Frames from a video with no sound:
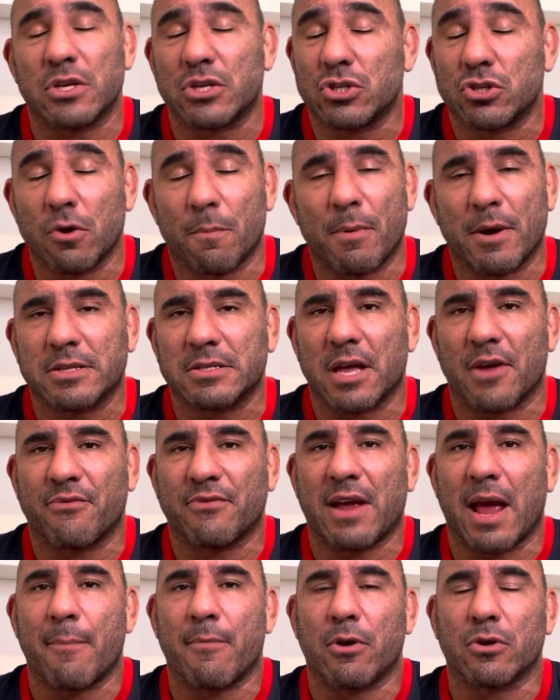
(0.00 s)
super
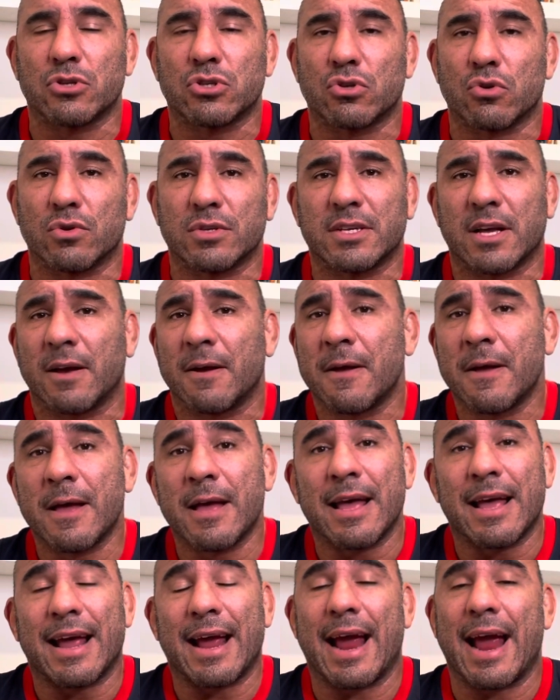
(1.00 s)
tough Gabriel Souza,
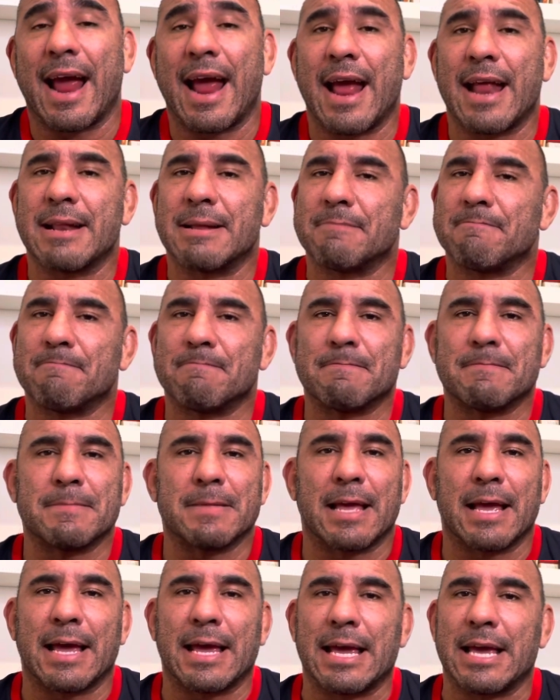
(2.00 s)
and
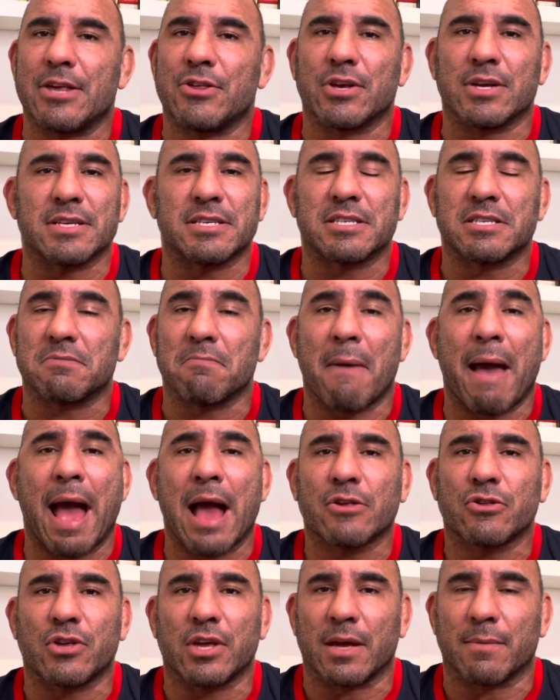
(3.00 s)
he just
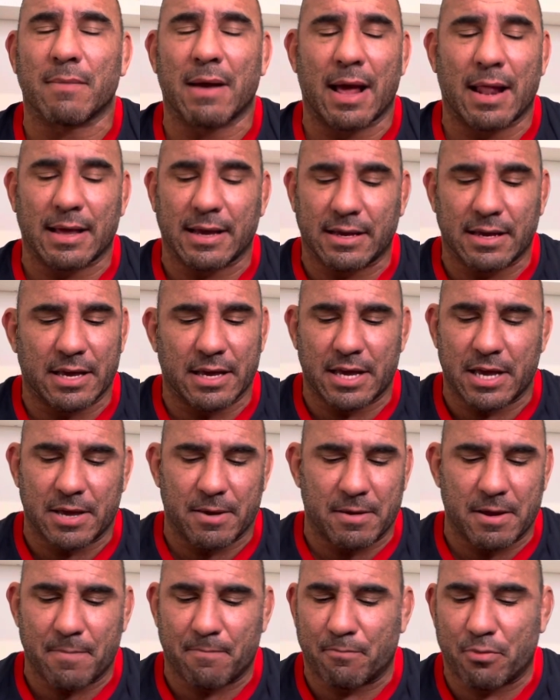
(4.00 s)
smashed him. Like
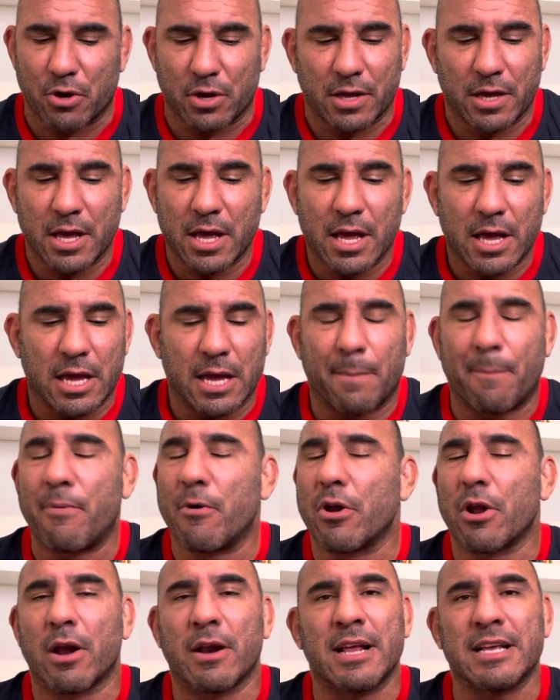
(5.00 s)
he put
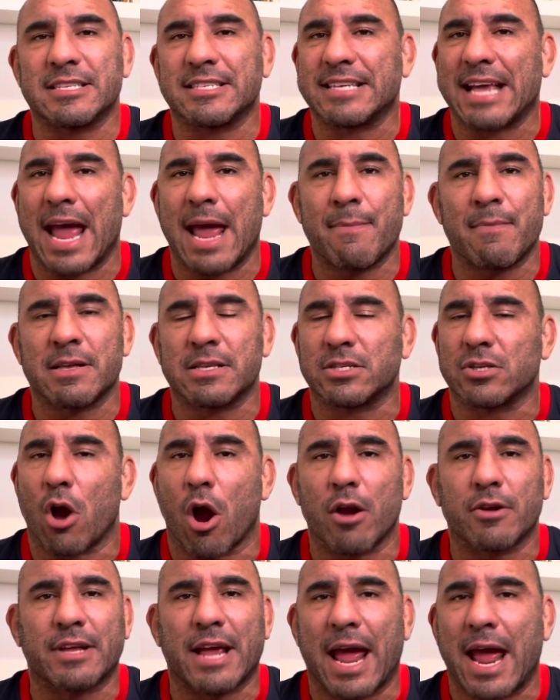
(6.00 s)
on his game, his
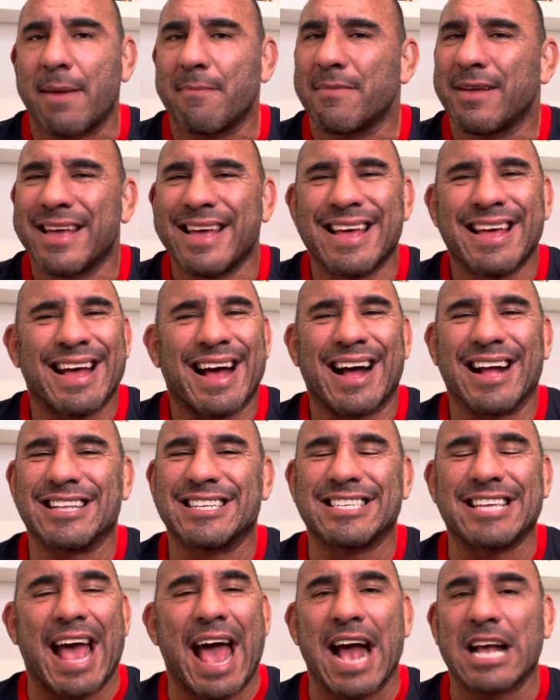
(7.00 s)
guard game,
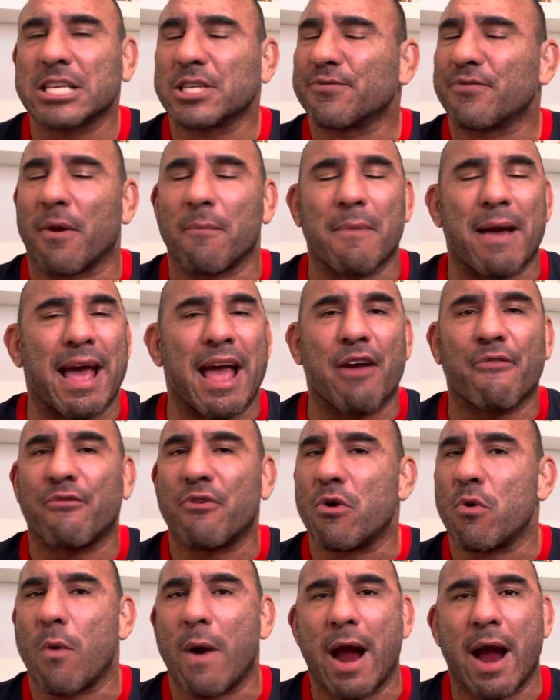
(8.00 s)
attacks from
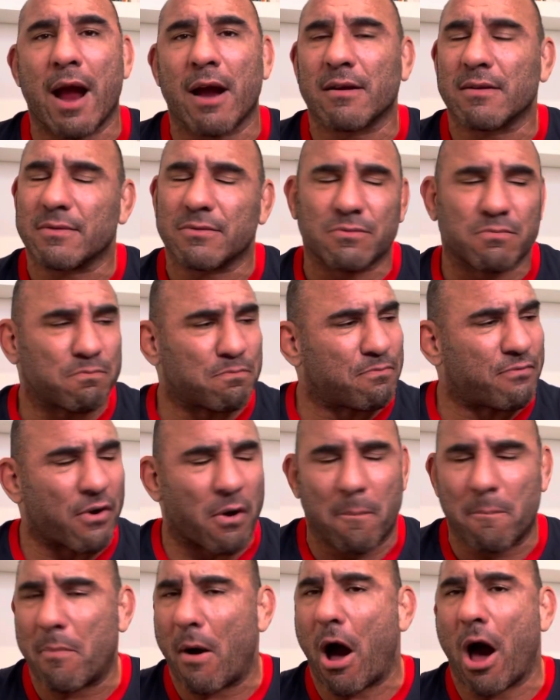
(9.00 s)
everywhere,
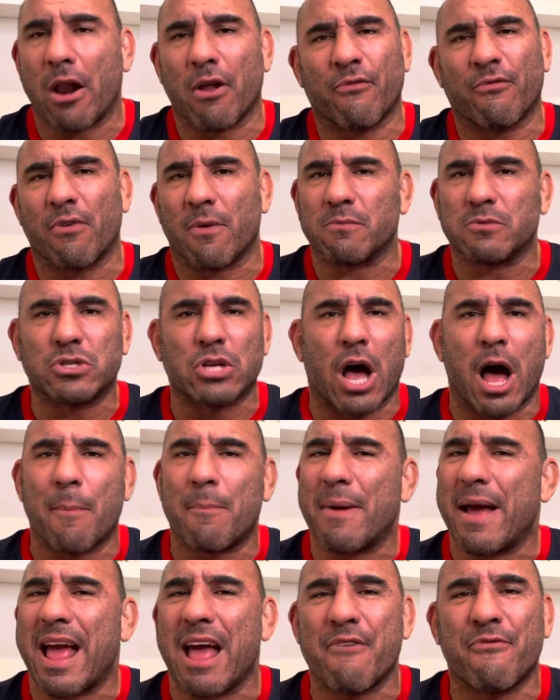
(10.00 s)
from bottom, from
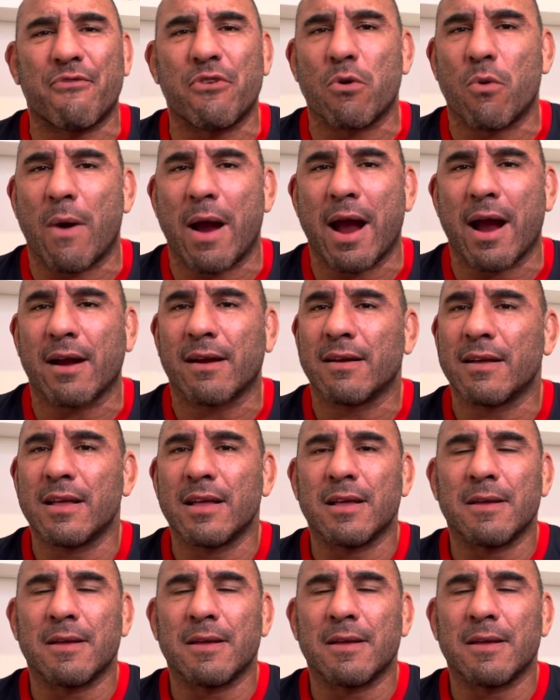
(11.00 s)
top, everywhere,